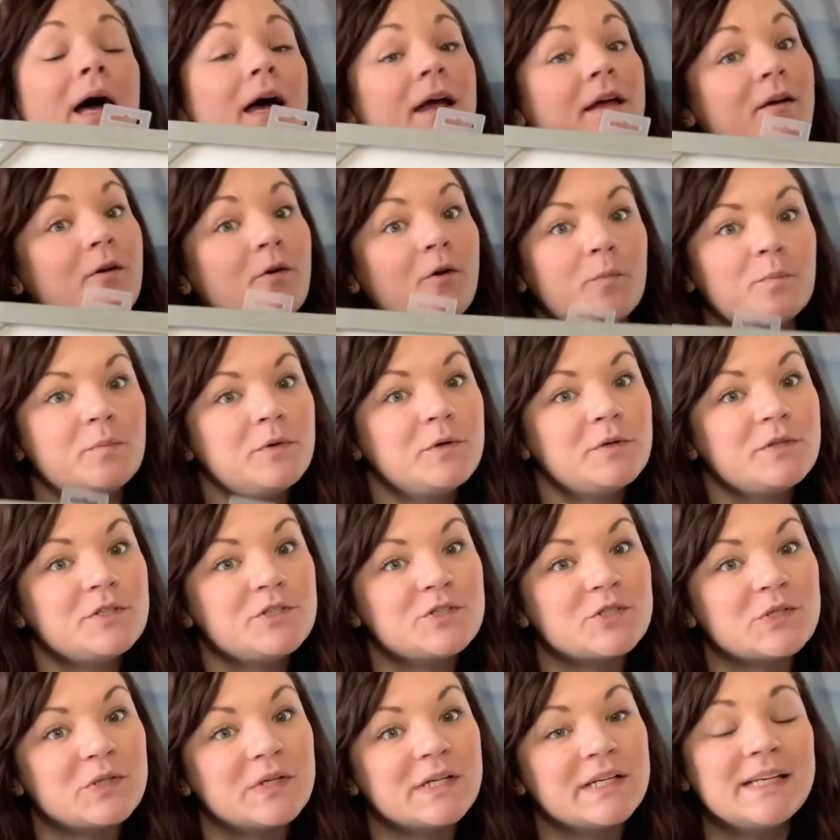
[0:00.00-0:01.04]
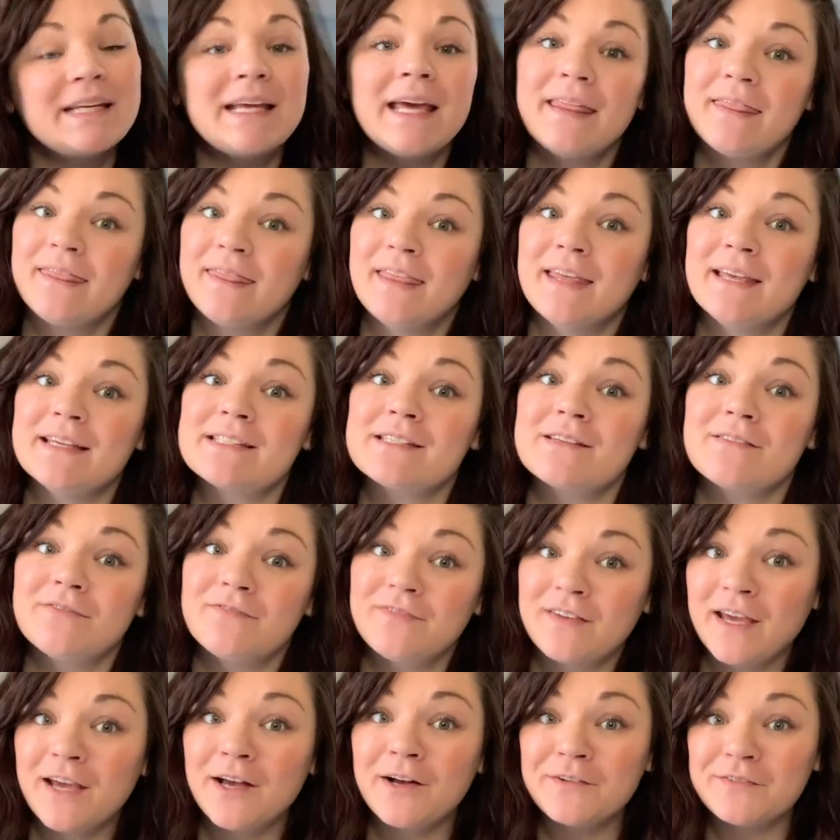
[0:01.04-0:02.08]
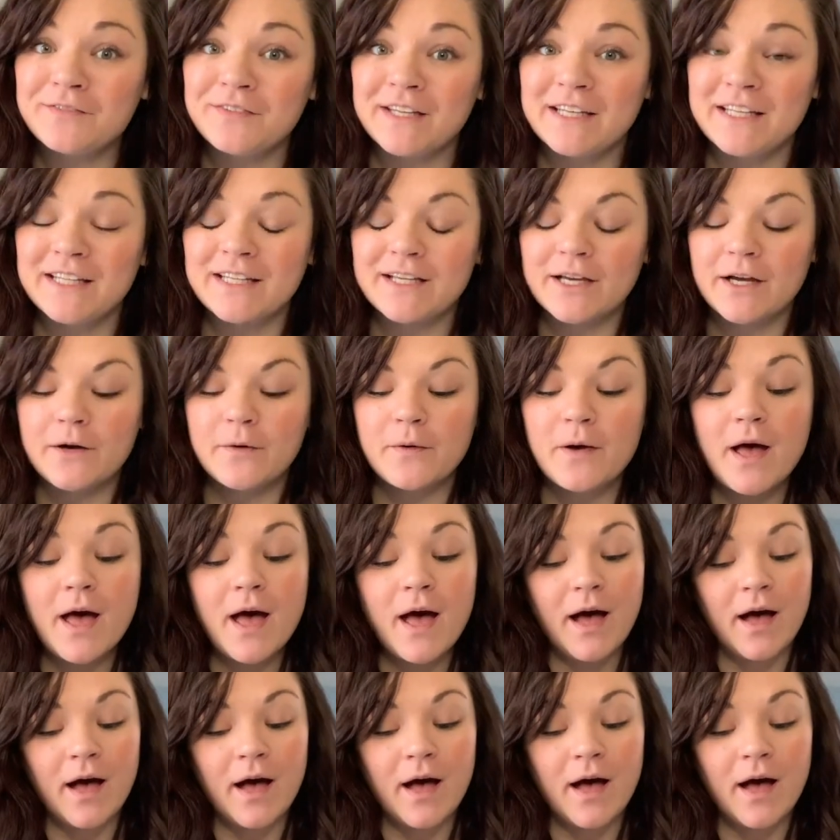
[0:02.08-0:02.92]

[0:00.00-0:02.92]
I hope you enjoyed this fail video.